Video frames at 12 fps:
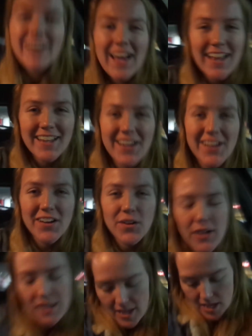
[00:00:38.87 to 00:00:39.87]

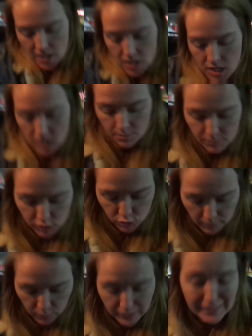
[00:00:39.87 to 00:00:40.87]
Hello. So
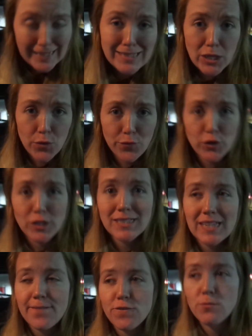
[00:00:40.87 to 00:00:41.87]
my workday is over. It's
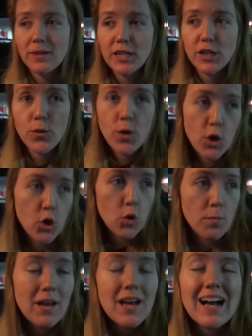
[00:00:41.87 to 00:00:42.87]
time for me to go
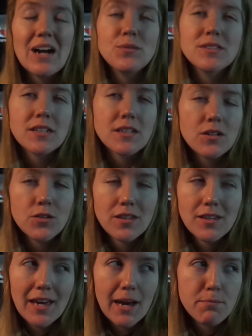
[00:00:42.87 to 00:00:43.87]
home. I was gonna go to
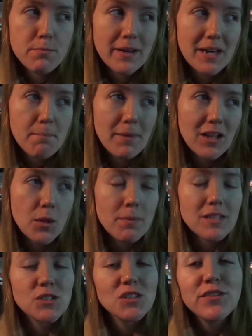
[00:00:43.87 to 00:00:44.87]
the Gap and buy a belt, but
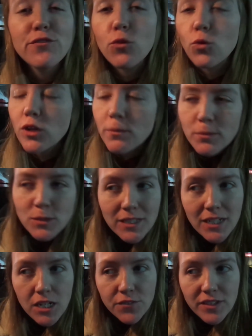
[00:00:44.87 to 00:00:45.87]
it's only
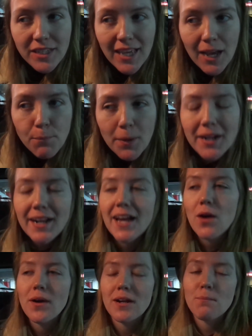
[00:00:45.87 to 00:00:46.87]
40% off at the Gap right
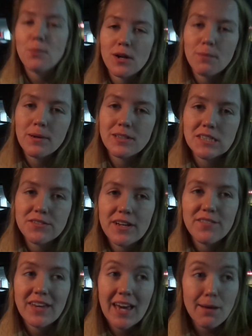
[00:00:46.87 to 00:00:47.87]
now, and I'm pretty positive I
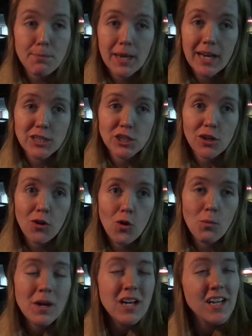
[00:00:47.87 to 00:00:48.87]
have Gap cash at
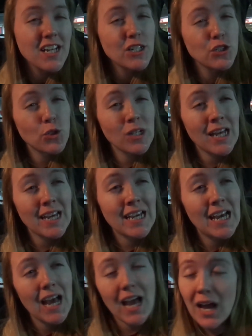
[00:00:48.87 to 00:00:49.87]
home. So, like,
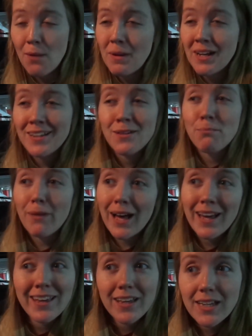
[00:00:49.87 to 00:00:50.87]
I'm not gonna
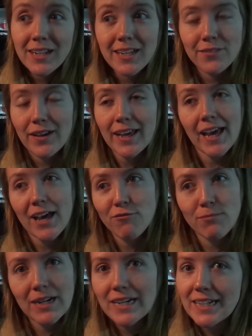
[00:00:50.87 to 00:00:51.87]
buy it if I have
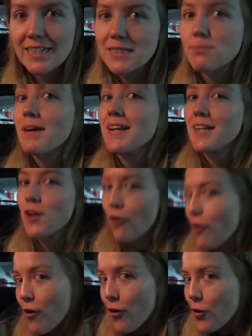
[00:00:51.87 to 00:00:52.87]
money to spend at
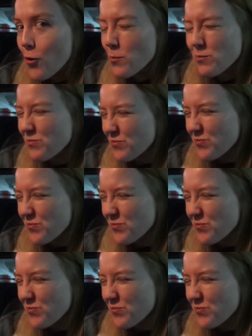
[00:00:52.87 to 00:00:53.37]
home.